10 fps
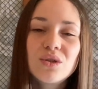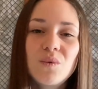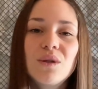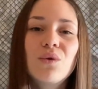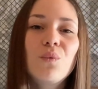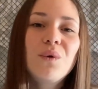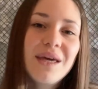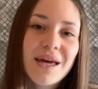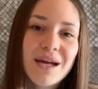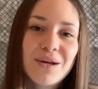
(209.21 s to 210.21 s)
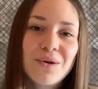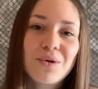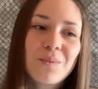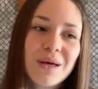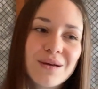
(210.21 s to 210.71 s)
during the weekend,
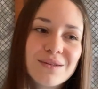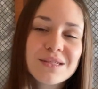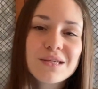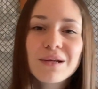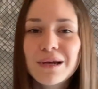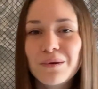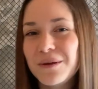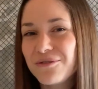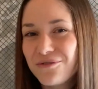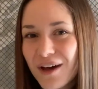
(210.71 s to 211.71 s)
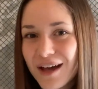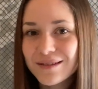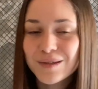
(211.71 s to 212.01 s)
because it's a little bit fat.